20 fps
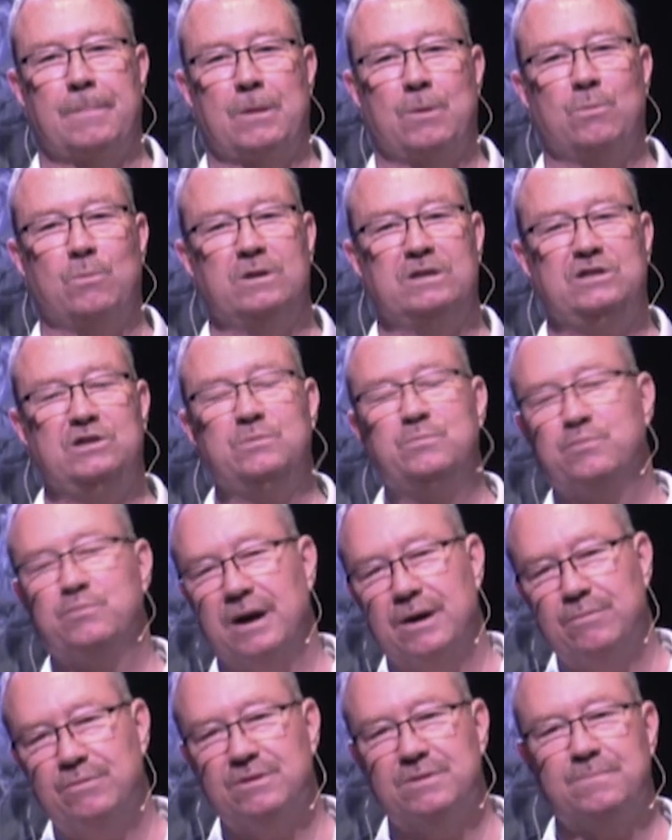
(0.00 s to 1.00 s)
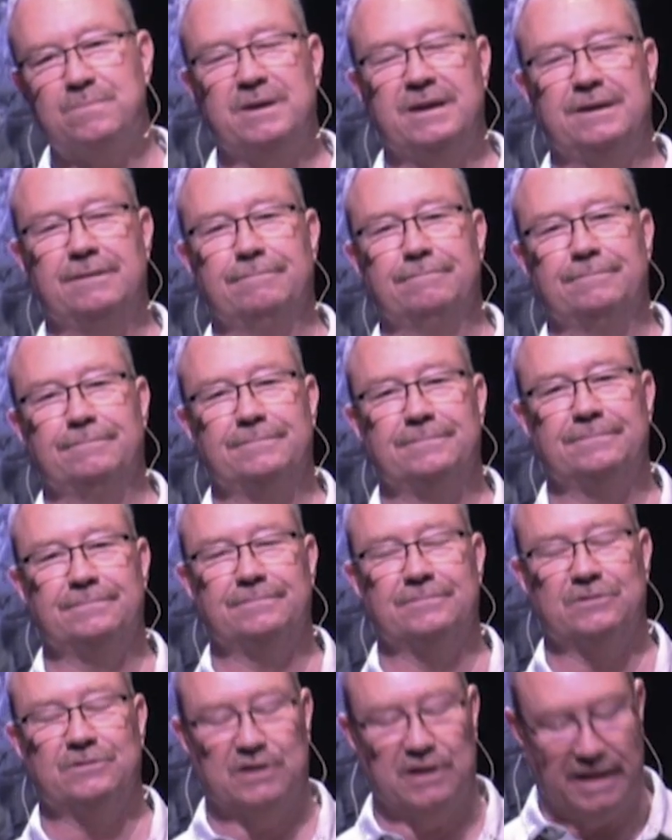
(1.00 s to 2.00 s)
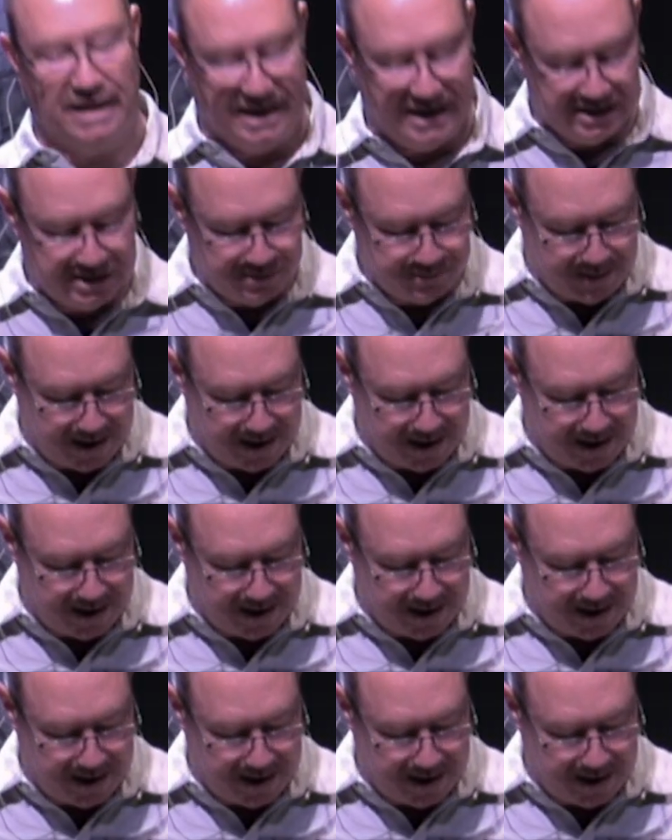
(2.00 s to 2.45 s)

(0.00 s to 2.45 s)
Would you pray with me? With our heads